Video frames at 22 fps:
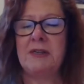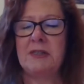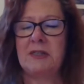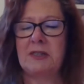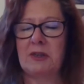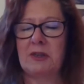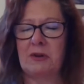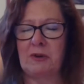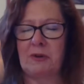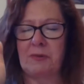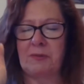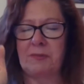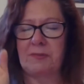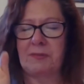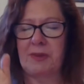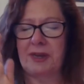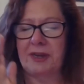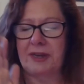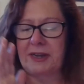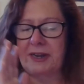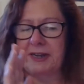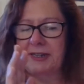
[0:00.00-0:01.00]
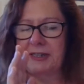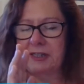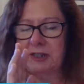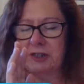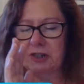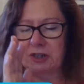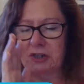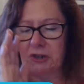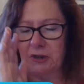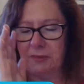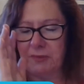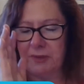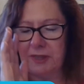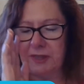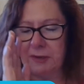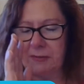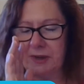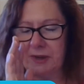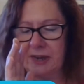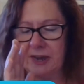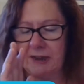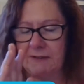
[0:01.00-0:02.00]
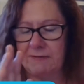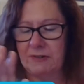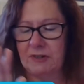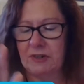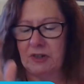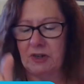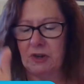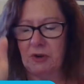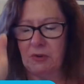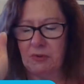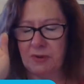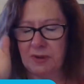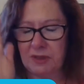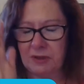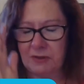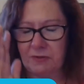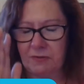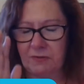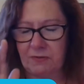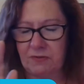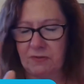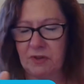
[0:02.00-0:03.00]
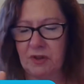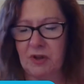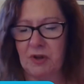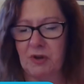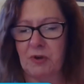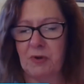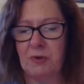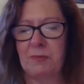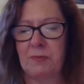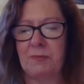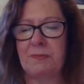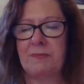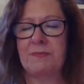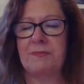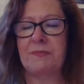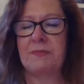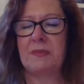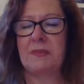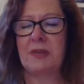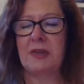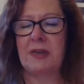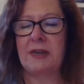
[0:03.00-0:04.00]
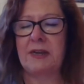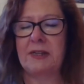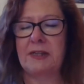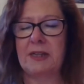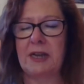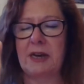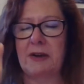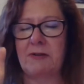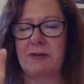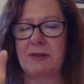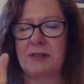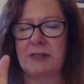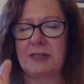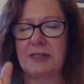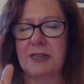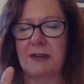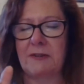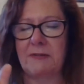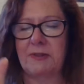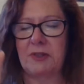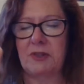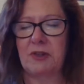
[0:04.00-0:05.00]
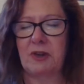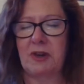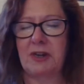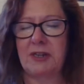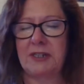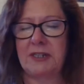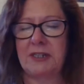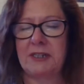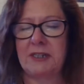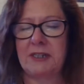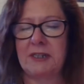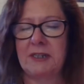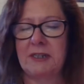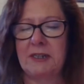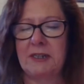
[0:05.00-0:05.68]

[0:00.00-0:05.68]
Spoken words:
So my guides are showing me that we have to go with a flow and allow ourselves not